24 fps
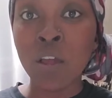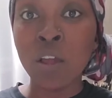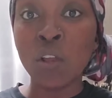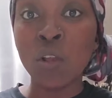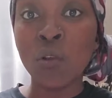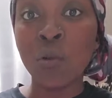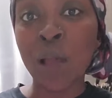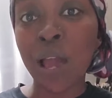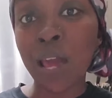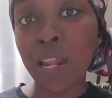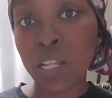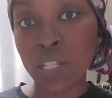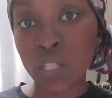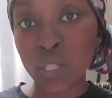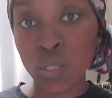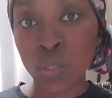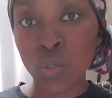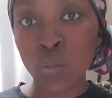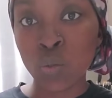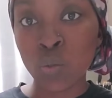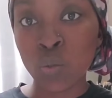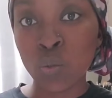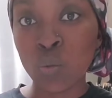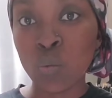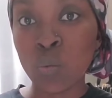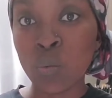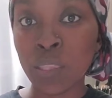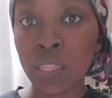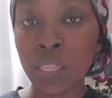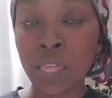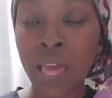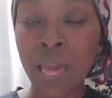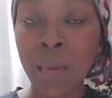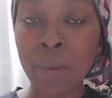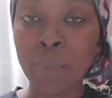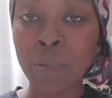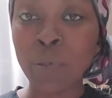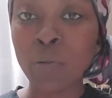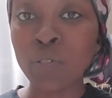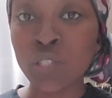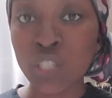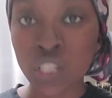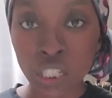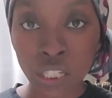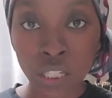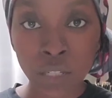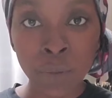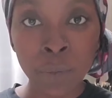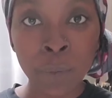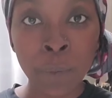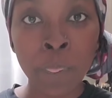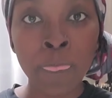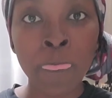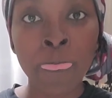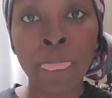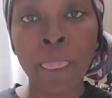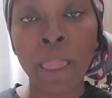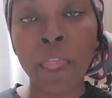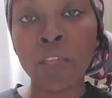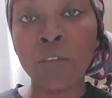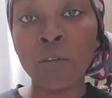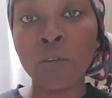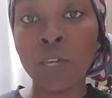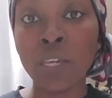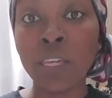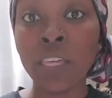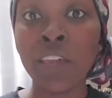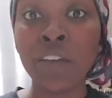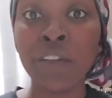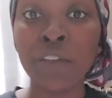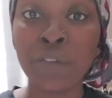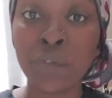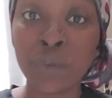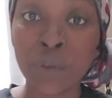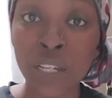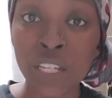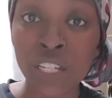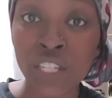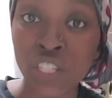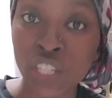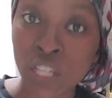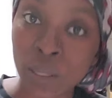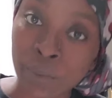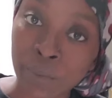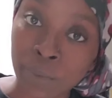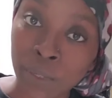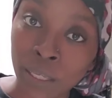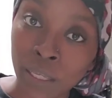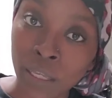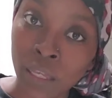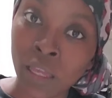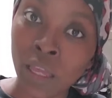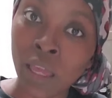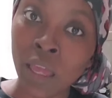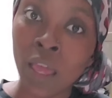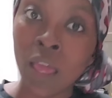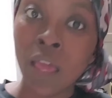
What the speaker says: gratitude, with a capital G, and you can get free shipping.